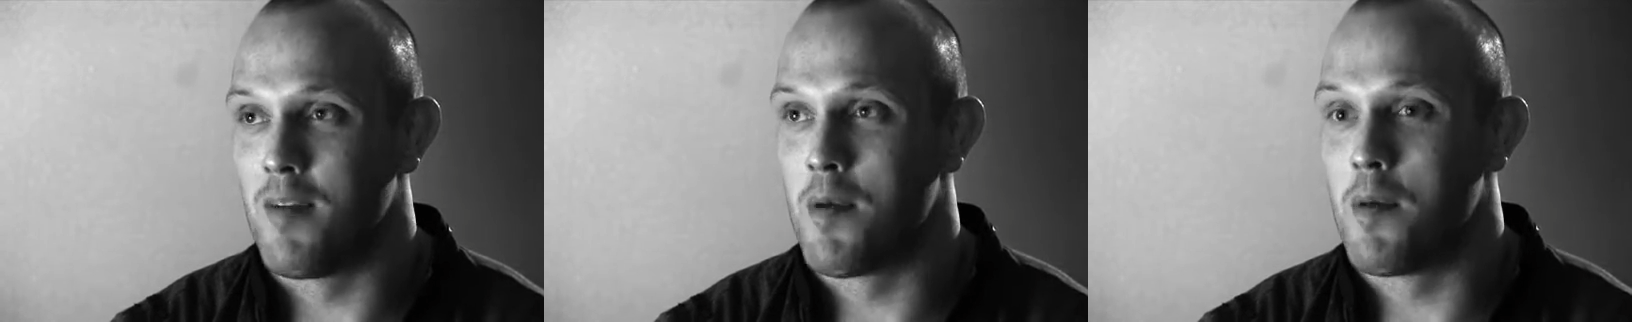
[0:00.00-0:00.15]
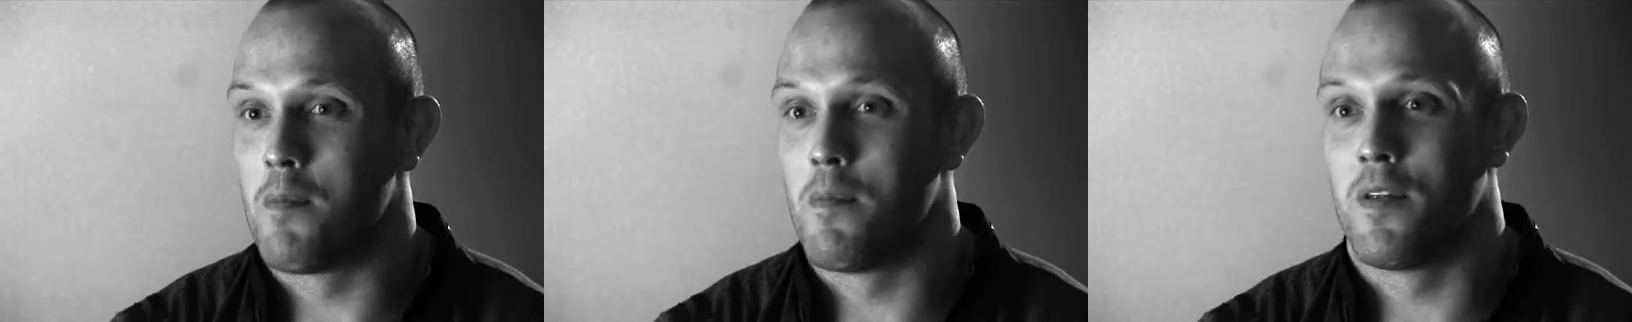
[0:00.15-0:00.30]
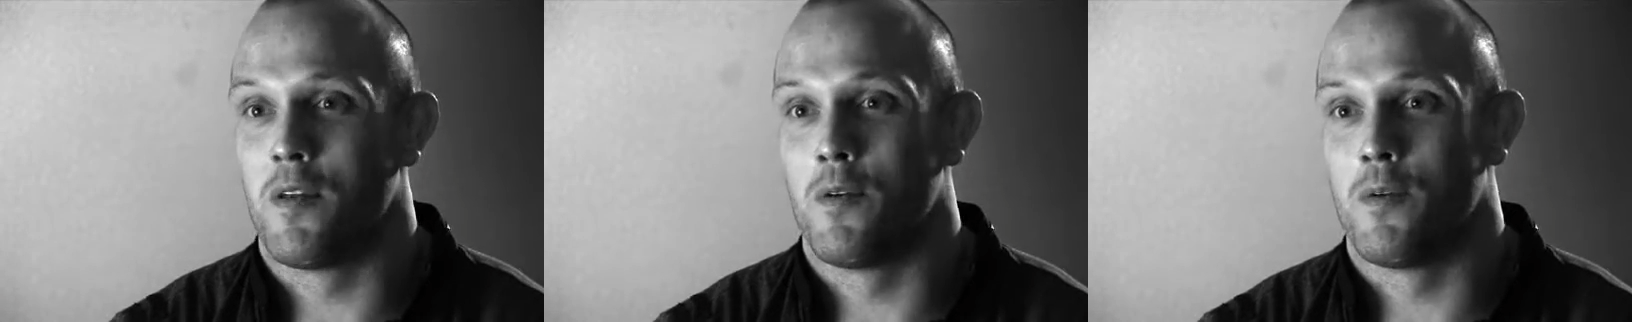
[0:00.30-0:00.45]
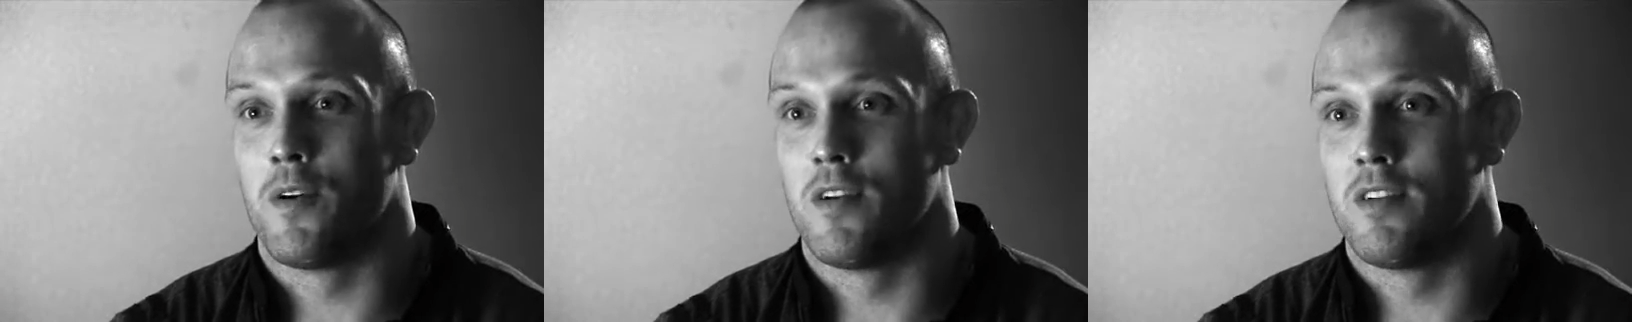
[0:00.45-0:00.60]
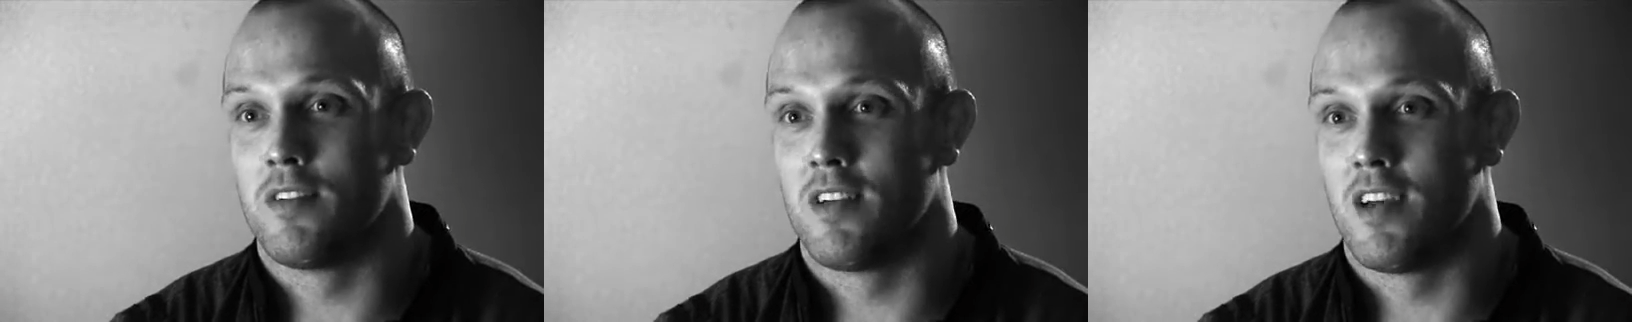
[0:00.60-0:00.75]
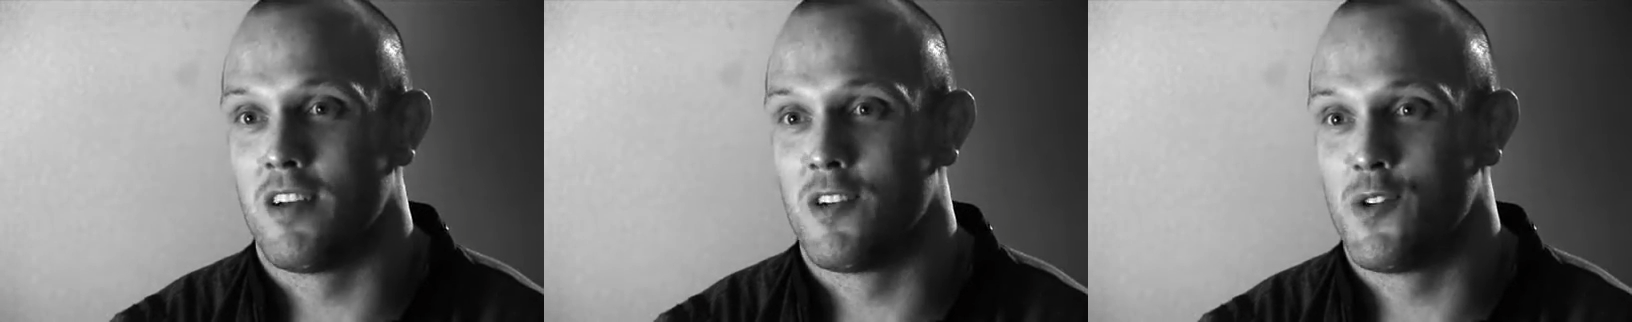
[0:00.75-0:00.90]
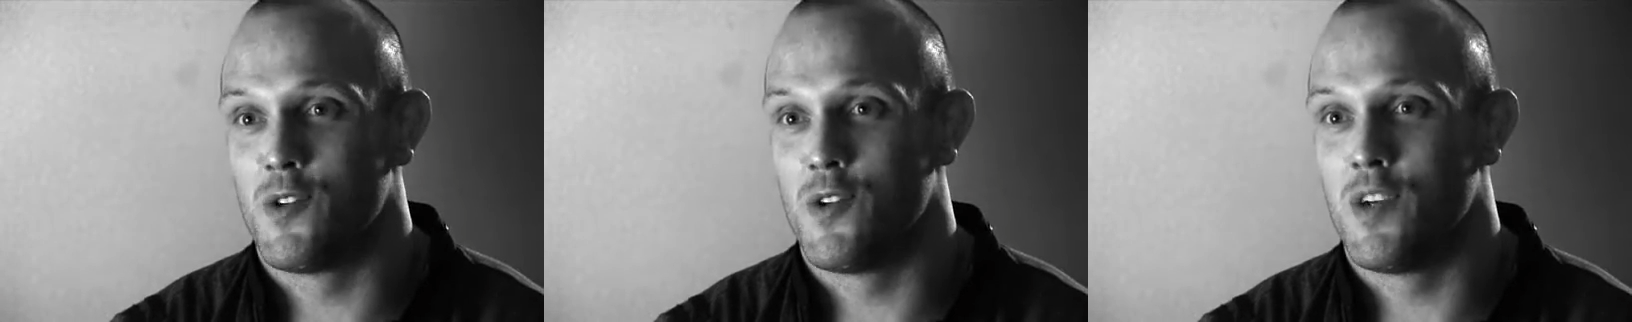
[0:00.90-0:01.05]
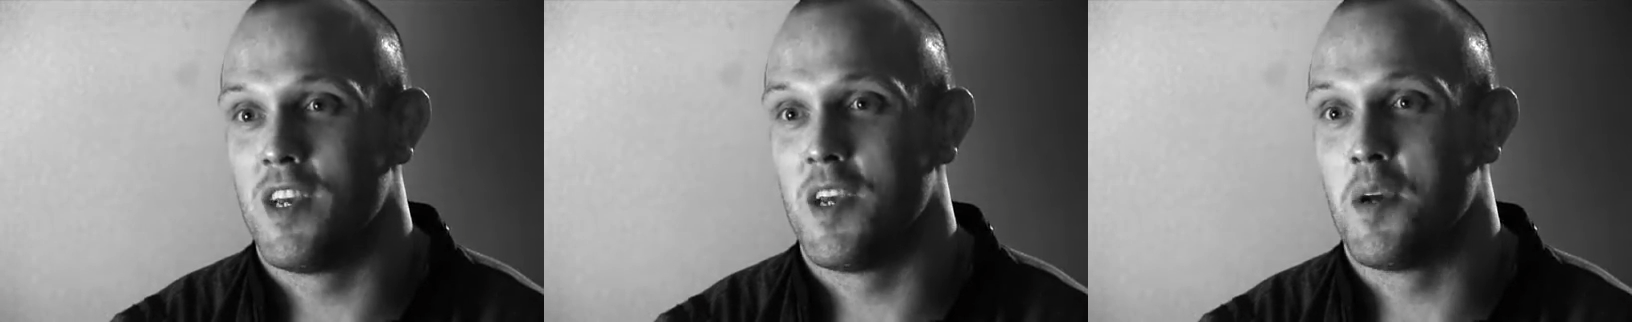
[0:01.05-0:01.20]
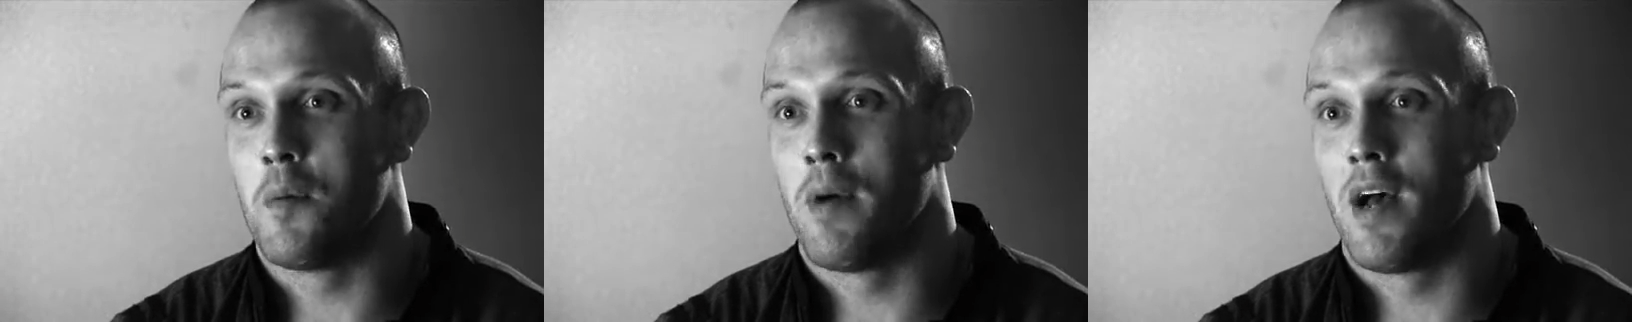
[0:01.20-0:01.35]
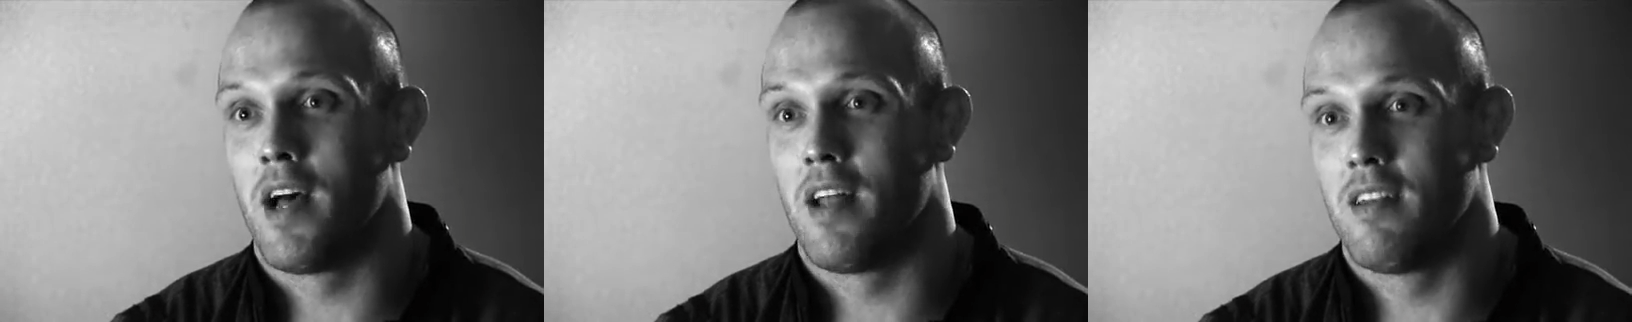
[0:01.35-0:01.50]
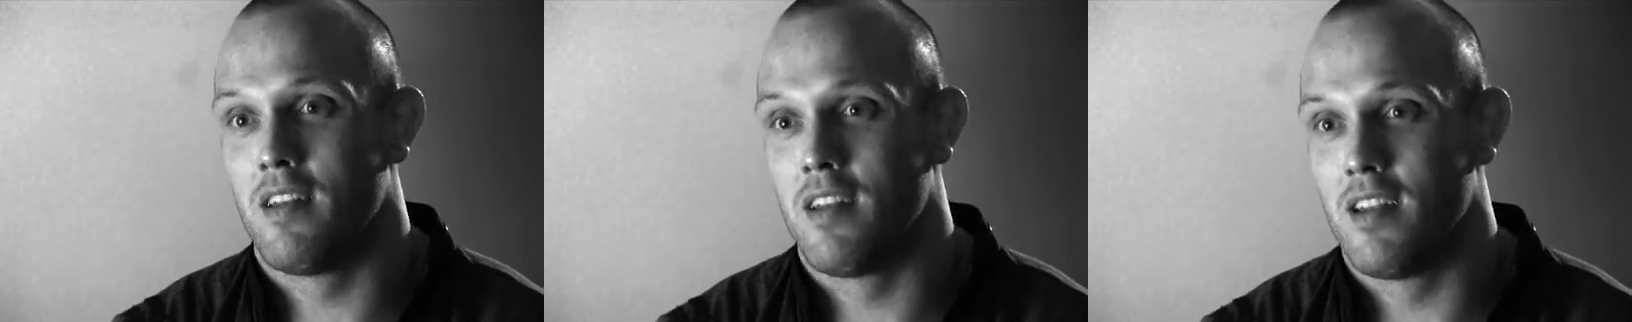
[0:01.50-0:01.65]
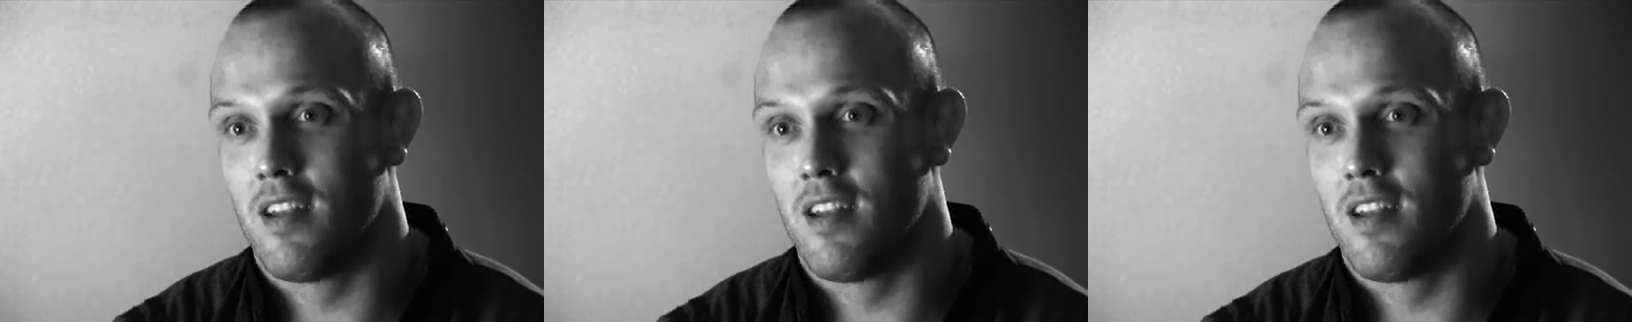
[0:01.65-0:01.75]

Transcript: remember the words, a 2-year ban.